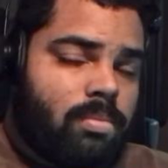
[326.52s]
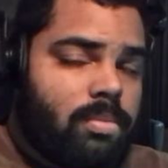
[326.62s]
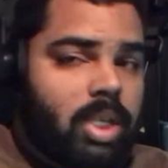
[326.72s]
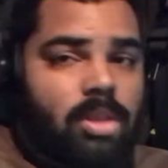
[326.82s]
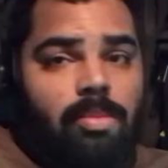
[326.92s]

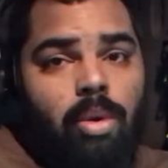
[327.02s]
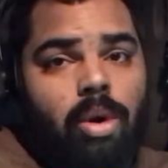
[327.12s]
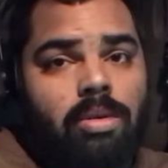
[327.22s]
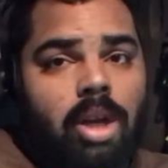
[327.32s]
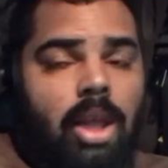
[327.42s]
Nothing
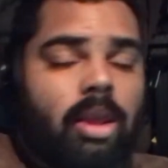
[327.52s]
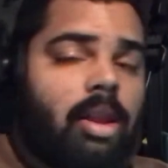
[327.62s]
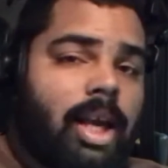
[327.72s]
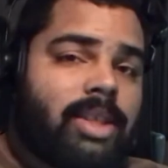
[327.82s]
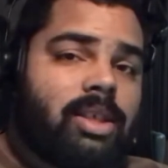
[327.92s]
more, nothing
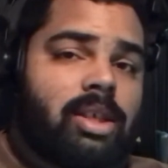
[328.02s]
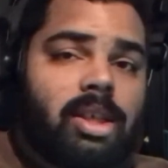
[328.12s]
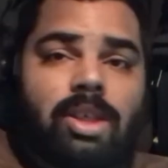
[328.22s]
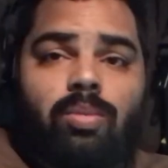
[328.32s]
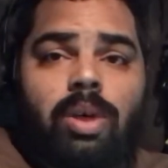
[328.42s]
less. It
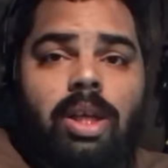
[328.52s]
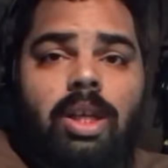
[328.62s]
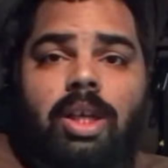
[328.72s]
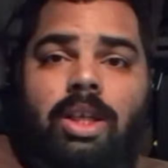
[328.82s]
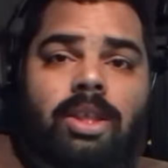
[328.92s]
is what it
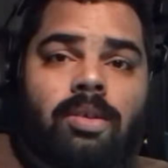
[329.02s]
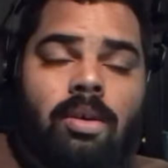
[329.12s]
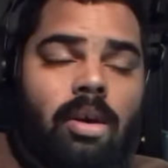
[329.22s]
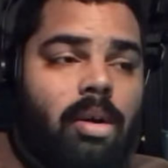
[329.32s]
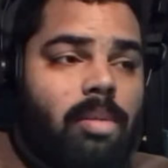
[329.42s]
is.
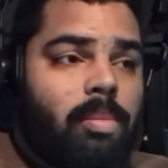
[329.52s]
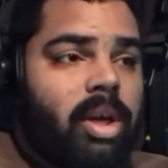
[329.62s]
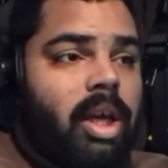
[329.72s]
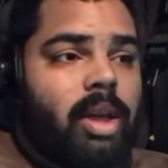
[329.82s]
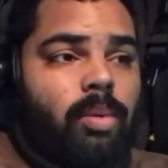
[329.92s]

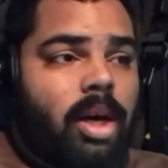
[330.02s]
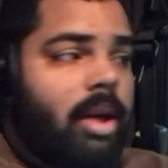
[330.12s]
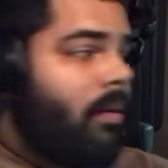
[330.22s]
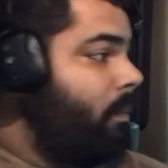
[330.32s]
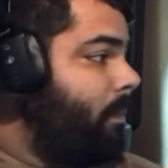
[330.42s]
But
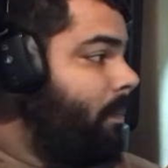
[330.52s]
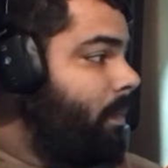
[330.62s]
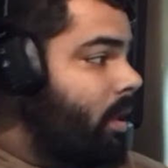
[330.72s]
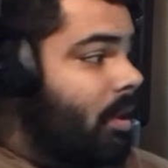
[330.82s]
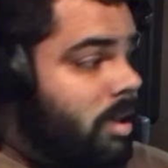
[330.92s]
anyway,
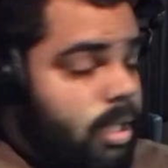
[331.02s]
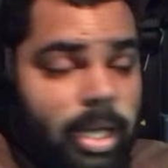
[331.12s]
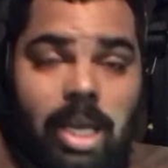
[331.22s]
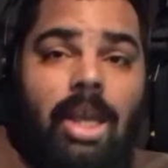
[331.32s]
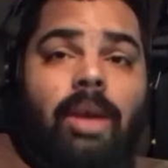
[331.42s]

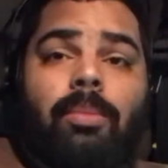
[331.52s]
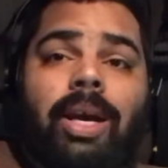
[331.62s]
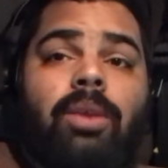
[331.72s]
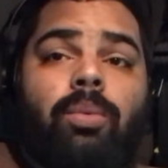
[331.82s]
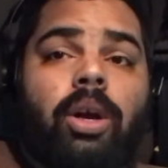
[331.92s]
I got to get
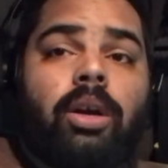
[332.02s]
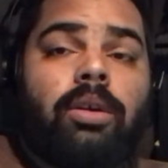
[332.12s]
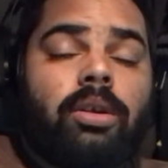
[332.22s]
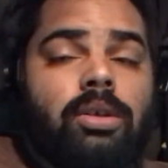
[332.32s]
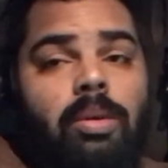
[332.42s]
back to work.
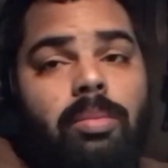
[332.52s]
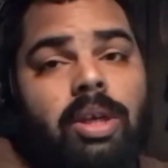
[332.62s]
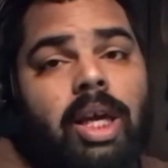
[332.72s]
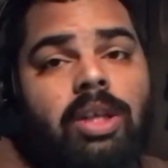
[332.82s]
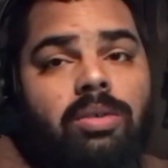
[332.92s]
So I'm going
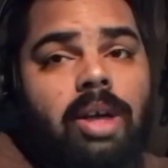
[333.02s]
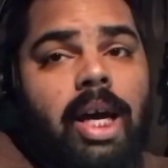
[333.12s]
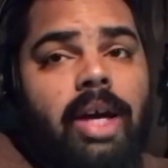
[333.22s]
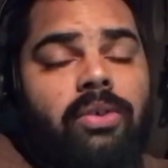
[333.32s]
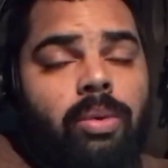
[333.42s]
to catch you
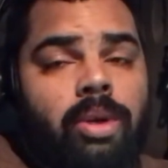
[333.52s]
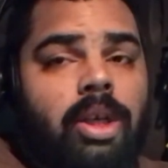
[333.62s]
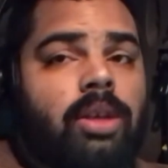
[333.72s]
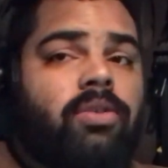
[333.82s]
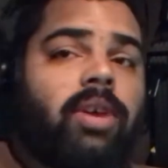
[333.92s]
guys on the
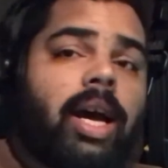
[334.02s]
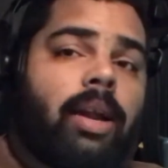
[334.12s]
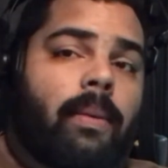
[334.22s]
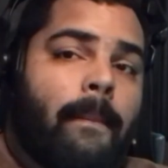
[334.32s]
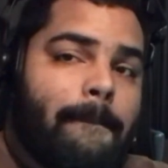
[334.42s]
other side.
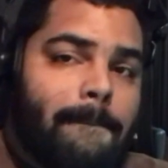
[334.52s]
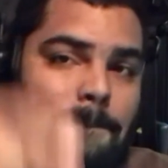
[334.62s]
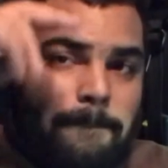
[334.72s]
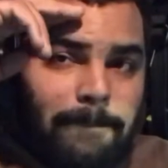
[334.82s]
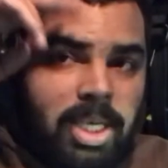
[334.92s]

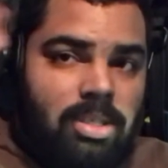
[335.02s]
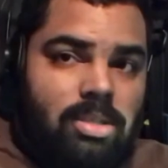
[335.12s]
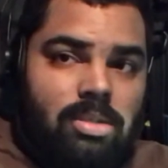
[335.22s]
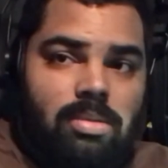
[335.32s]
Peace.